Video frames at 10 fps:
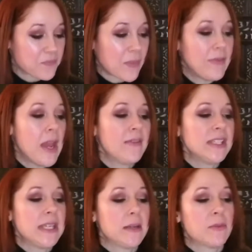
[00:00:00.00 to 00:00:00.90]
if you haven't
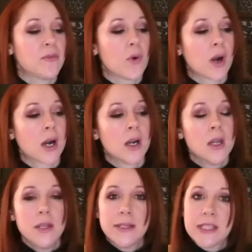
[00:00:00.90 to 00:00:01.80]
seen it before,
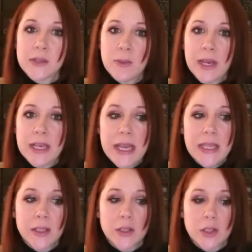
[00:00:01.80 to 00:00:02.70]
this is what
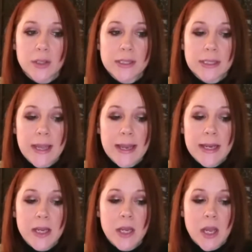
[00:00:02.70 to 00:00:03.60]
it looks
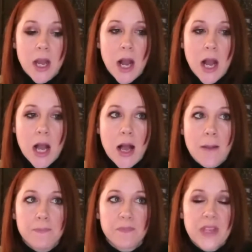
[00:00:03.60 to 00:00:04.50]
like.
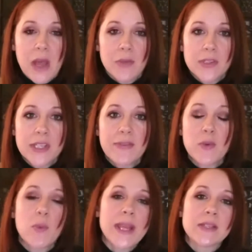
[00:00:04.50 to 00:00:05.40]
Now, there's
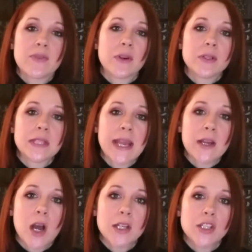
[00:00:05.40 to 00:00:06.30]
different ways for
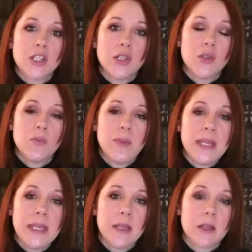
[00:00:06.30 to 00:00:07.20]
daikon to
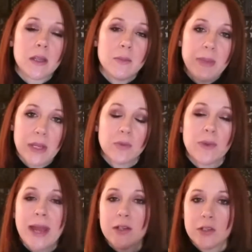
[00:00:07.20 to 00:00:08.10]
be, the pickled
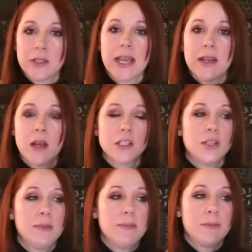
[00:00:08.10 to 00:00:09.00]
radish or daikon to
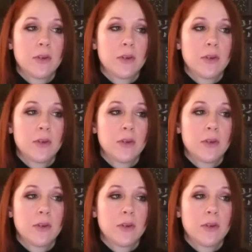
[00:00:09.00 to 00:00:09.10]
be